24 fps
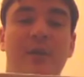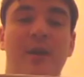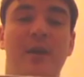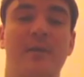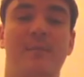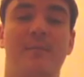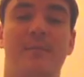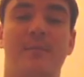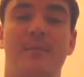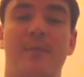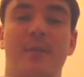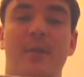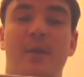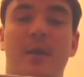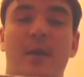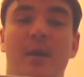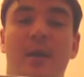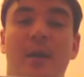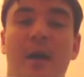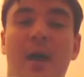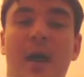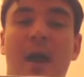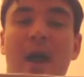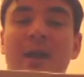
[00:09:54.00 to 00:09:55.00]
that
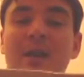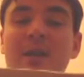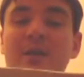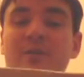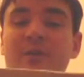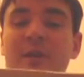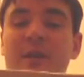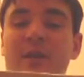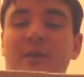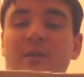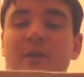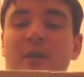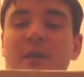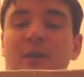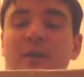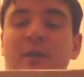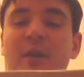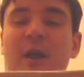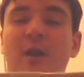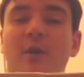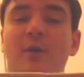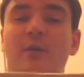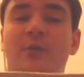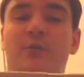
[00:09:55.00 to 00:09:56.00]
anything that
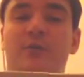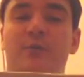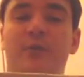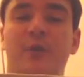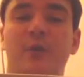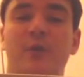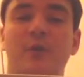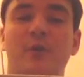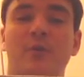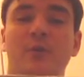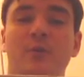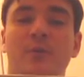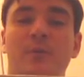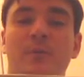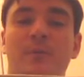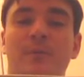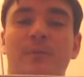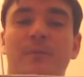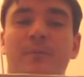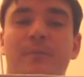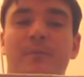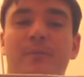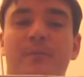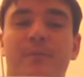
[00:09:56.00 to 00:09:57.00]
goes through
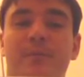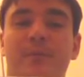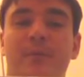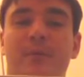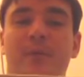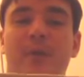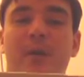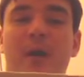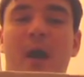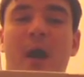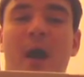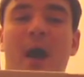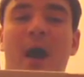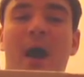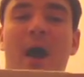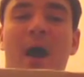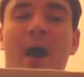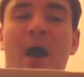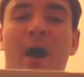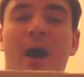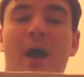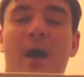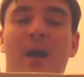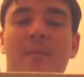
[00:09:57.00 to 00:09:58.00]

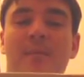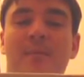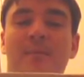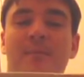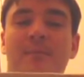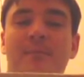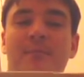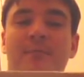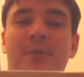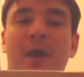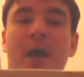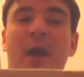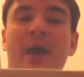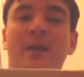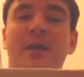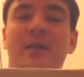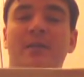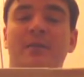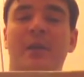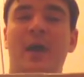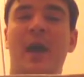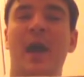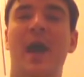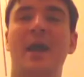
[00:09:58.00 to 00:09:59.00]
um,
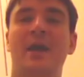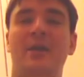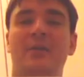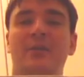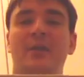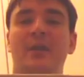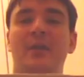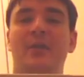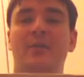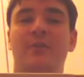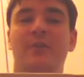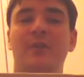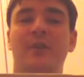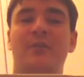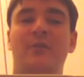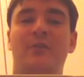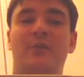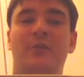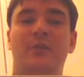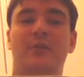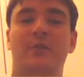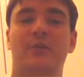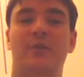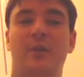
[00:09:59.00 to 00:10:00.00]
that that exits
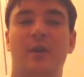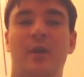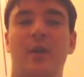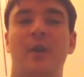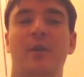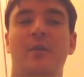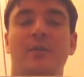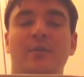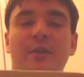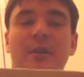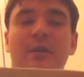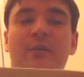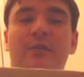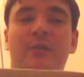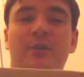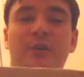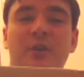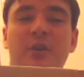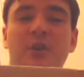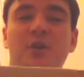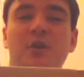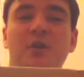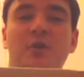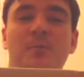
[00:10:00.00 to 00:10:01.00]
this this
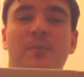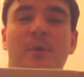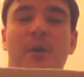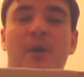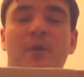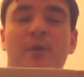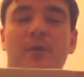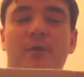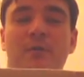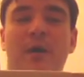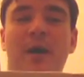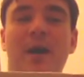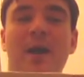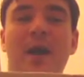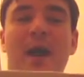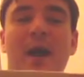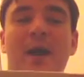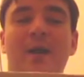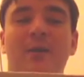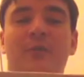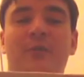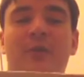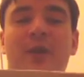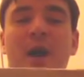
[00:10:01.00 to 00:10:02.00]
cube on the right
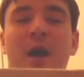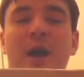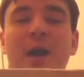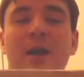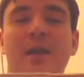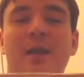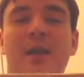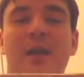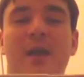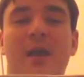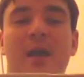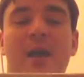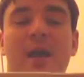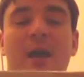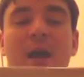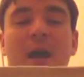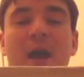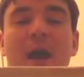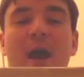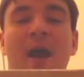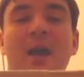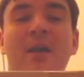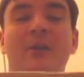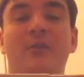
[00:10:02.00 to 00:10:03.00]
hand side
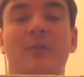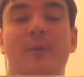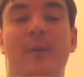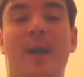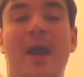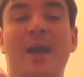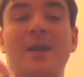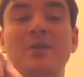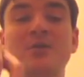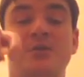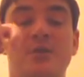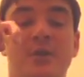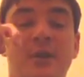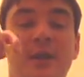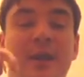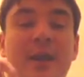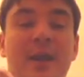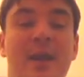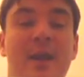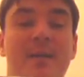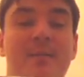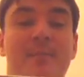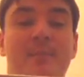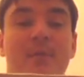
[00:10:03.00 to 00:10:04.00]
ends up entering
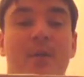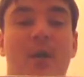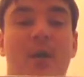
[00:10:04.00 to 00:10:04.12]
it